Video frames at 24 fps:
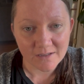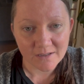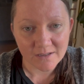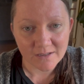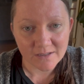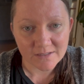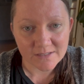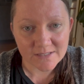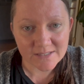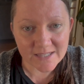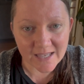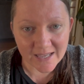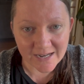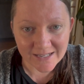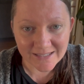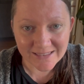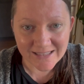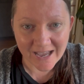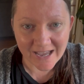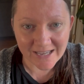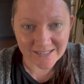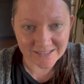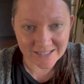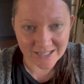Setting
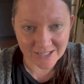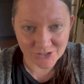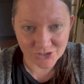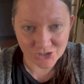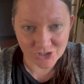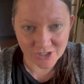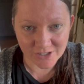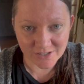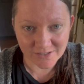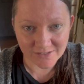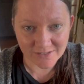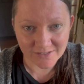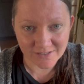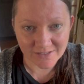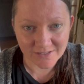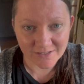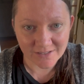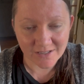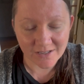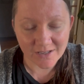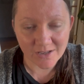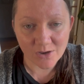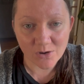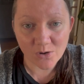that intention,
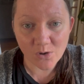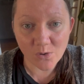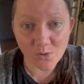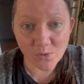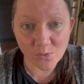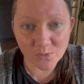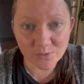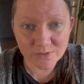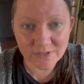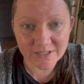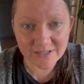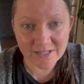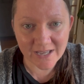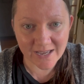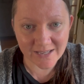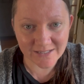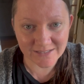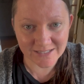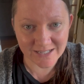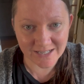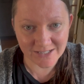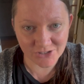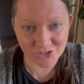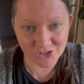holding that
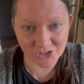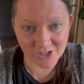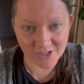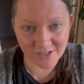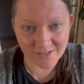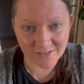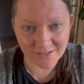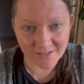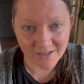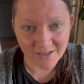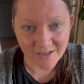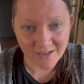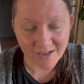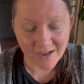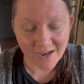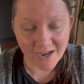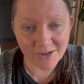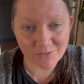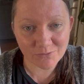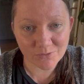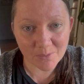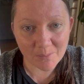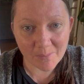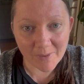intention,
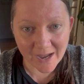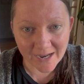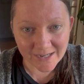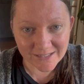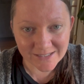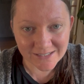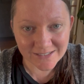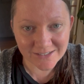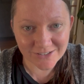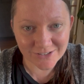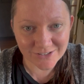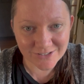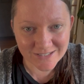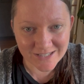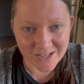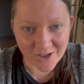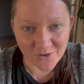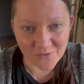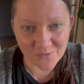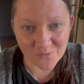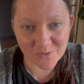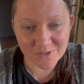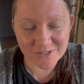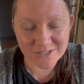and reminding
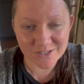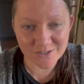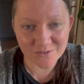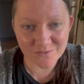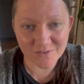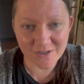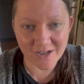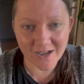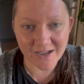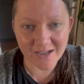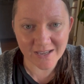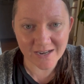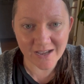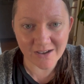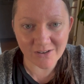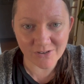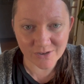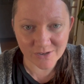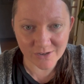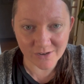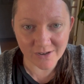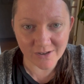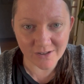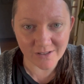yourself once you've got
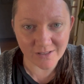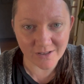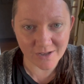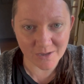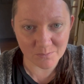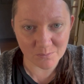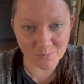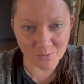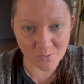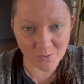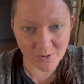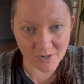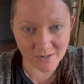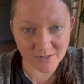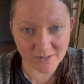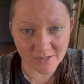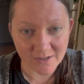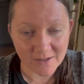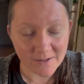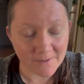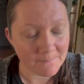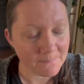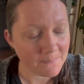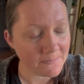alcohol on board
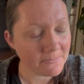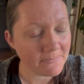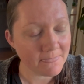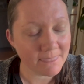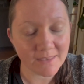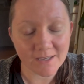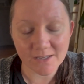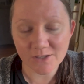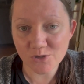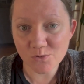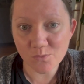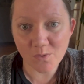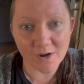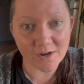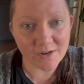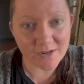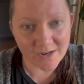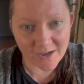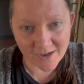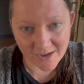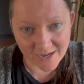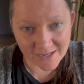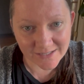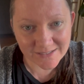that you are
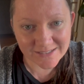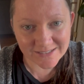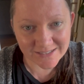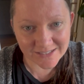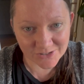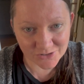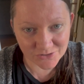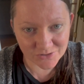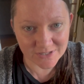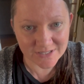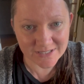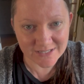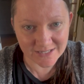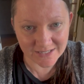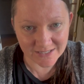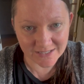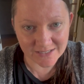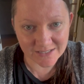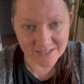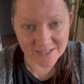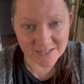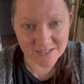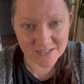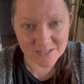not
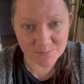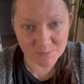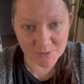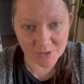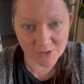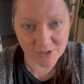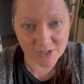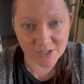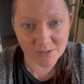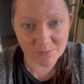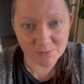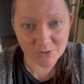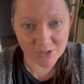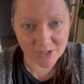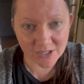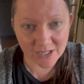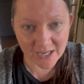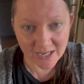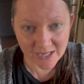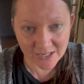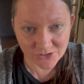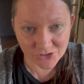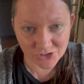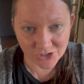interested in spirit
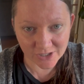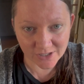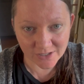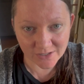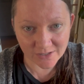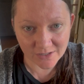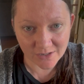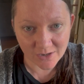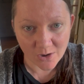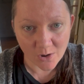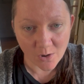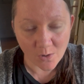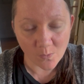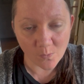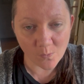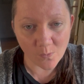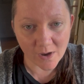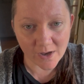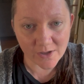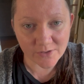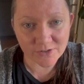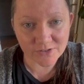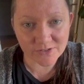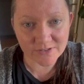communication
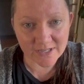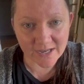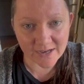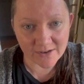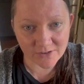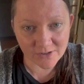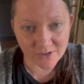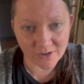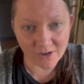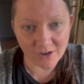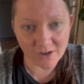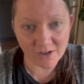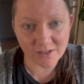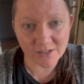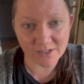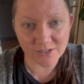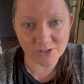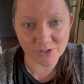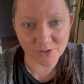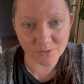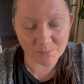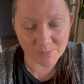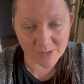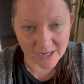while there's alcohol in
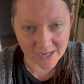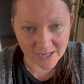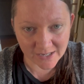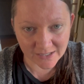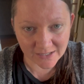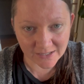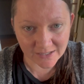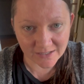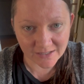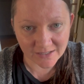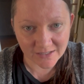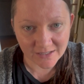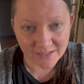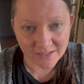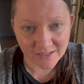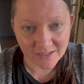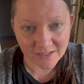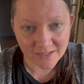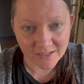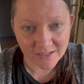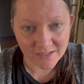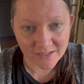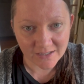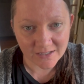your body
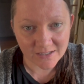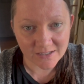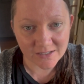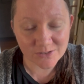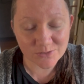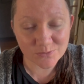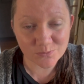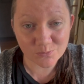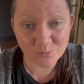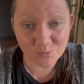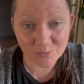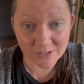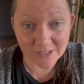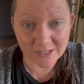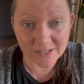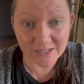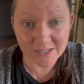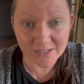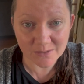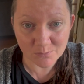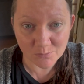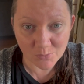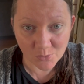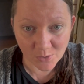is really
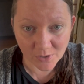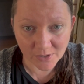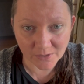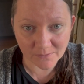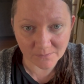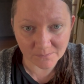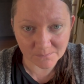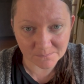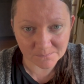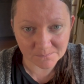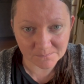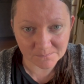important.